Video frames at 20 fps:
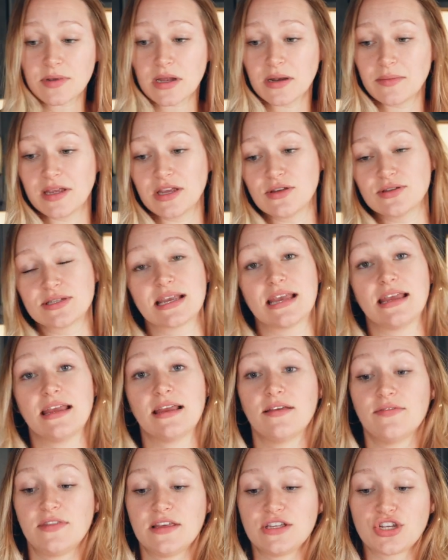gonna be
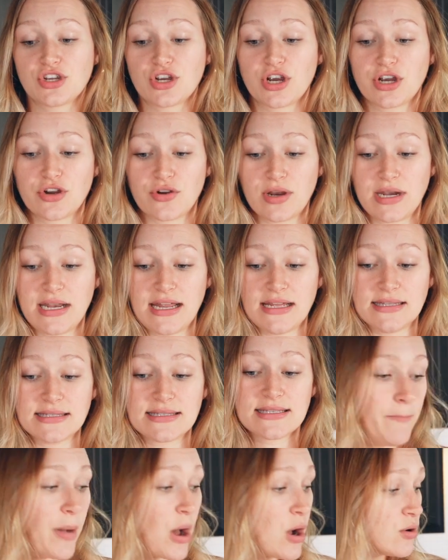using, these are your
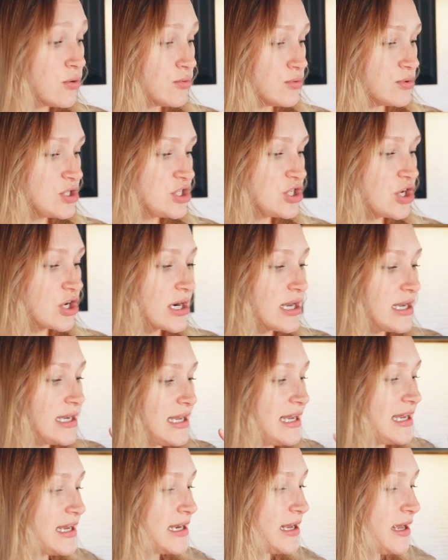ingredients. Bones, you're gonna
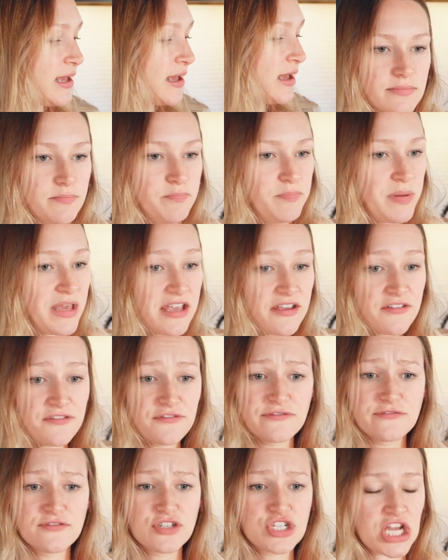need
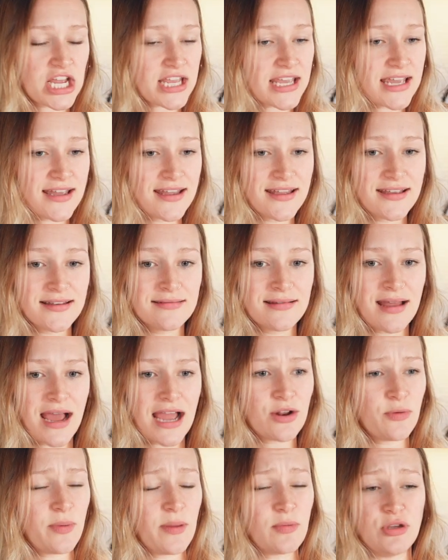beef, chicken. I
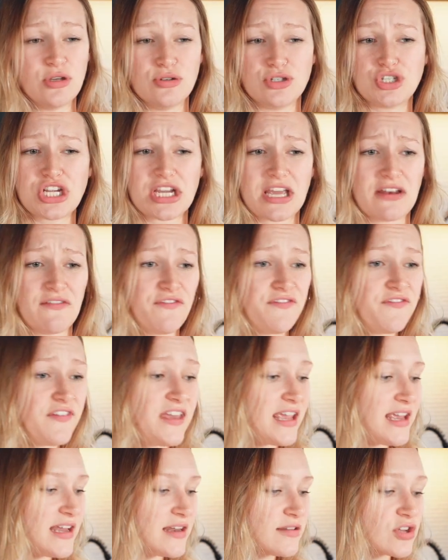know people use chicken
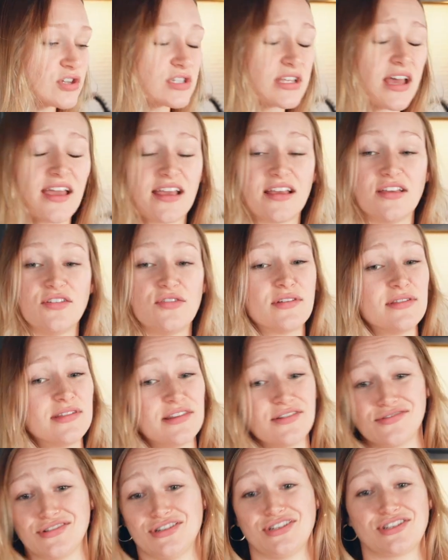feet. There's like, you could
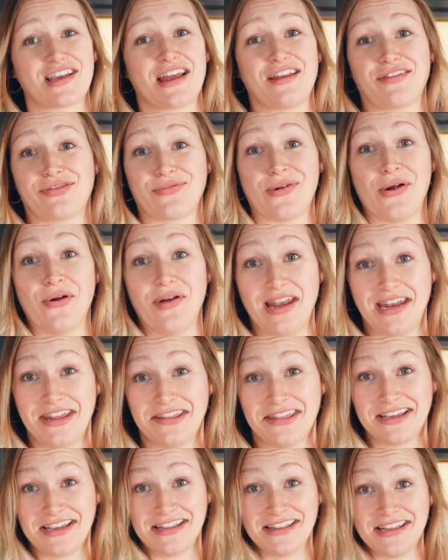literally just kind of throw
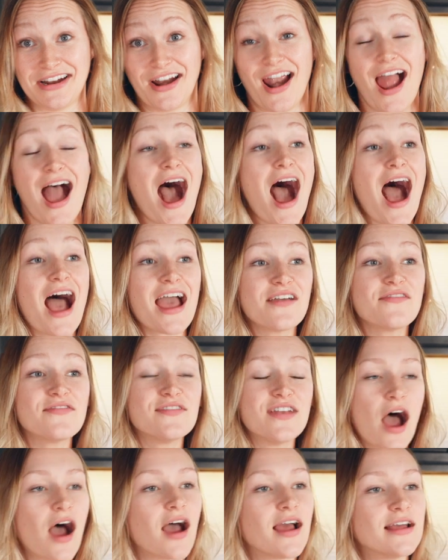anything in there. I have
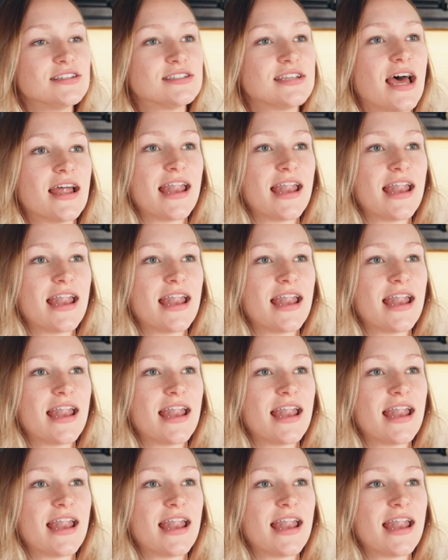not